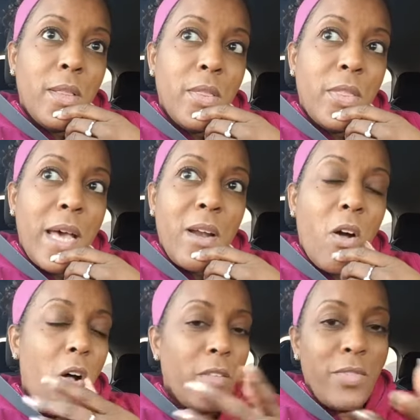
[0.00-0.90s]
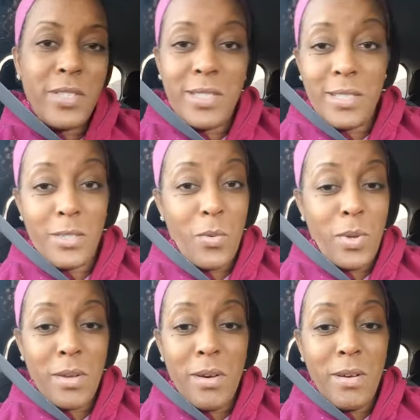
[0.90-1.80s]
that all of this that's
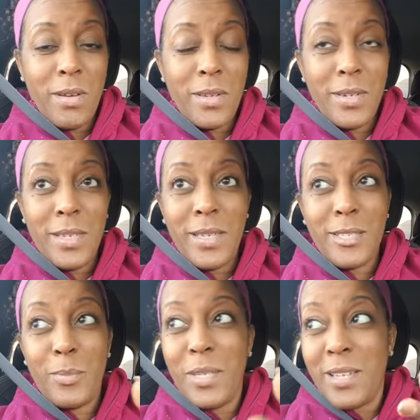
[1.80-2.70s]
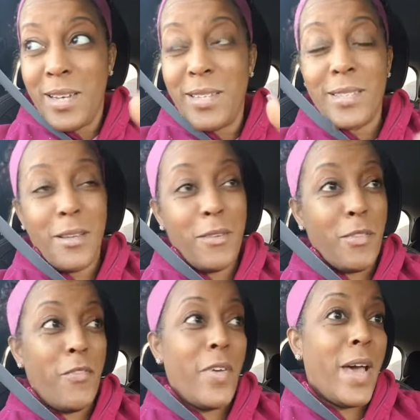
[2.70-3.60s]
going on is because of
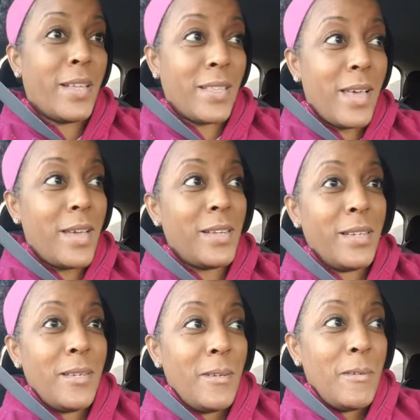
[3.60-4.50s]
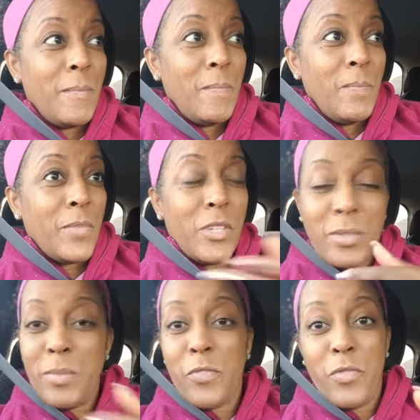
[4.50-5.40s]
the fact that there's
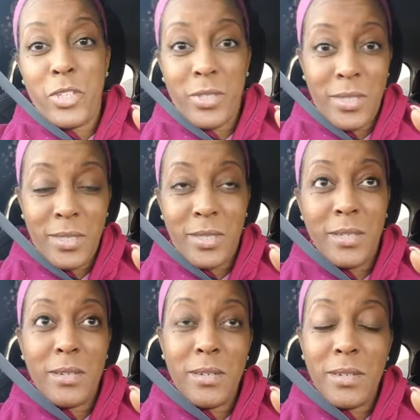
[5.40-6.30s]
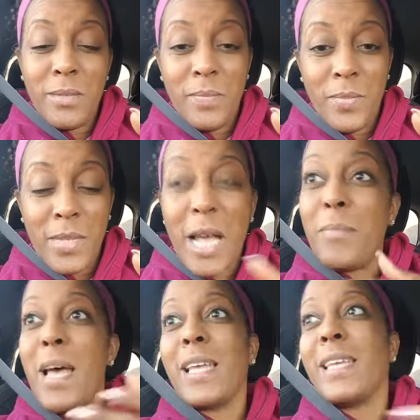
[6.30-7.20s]
some deficiencies here. I'm
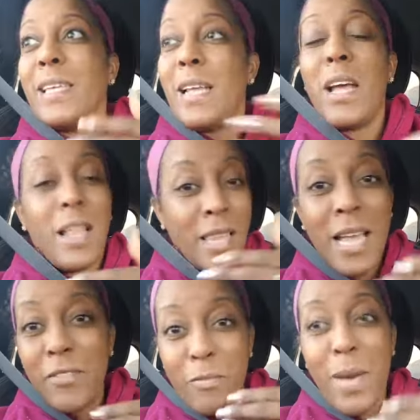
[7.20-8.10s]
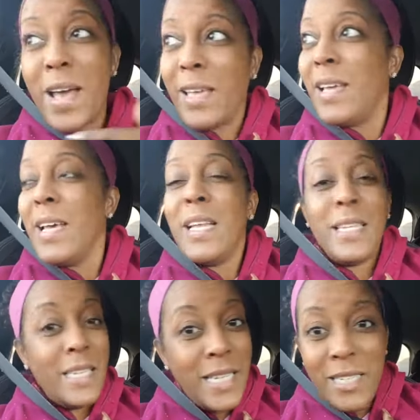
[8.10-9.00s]
not getting, a lot of my
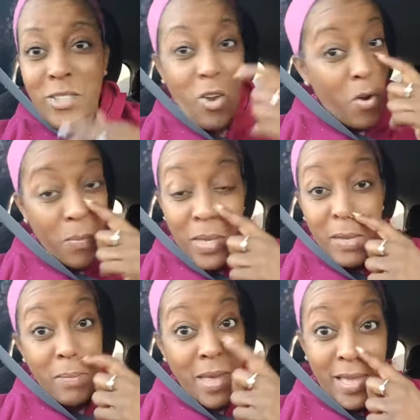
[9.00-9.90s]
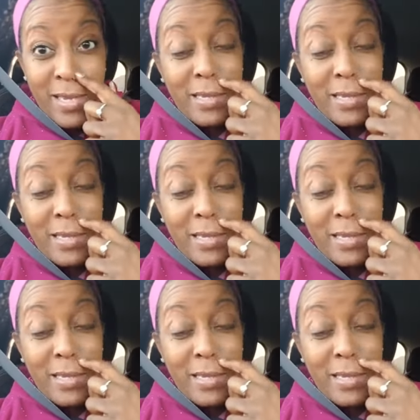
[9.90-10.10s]
needs aren't being met.